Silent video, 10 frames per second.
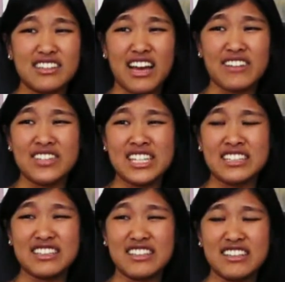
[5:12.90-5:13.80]
I mean,
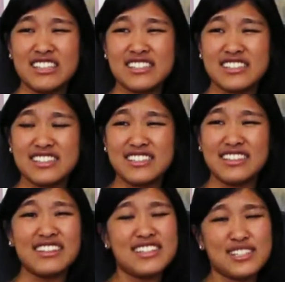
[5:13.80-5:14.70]
the list
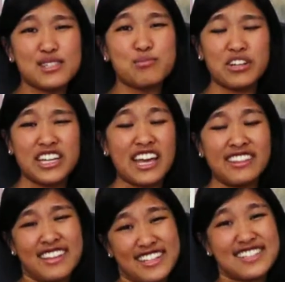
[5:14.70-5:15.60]
is pretty
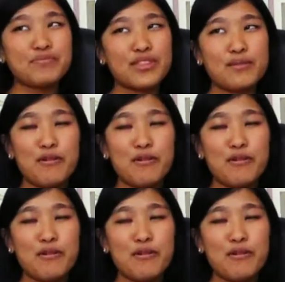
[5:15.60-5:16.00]
endless.